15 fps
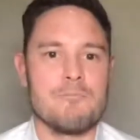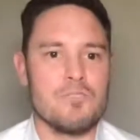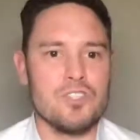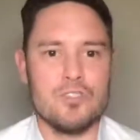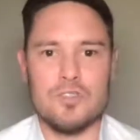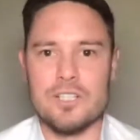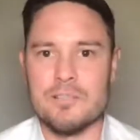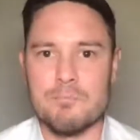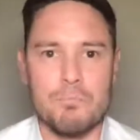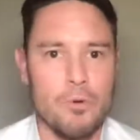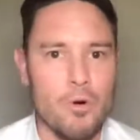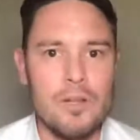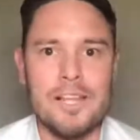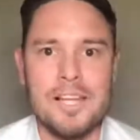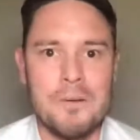you're at
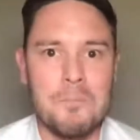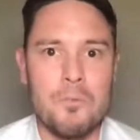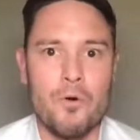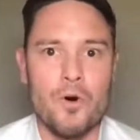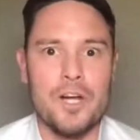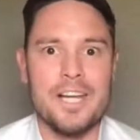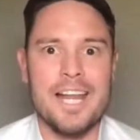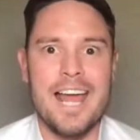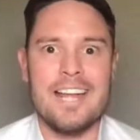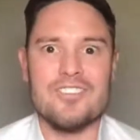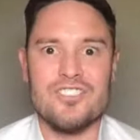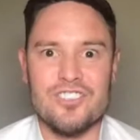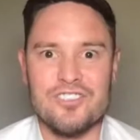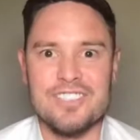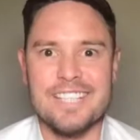boiling point and
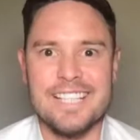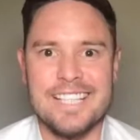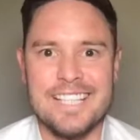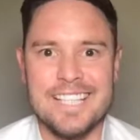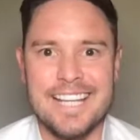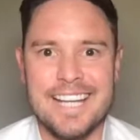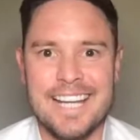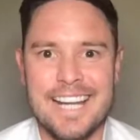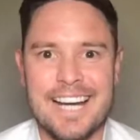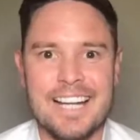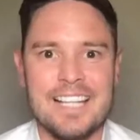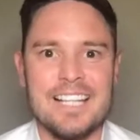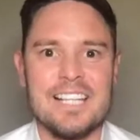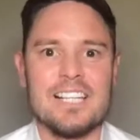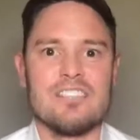just need to get out.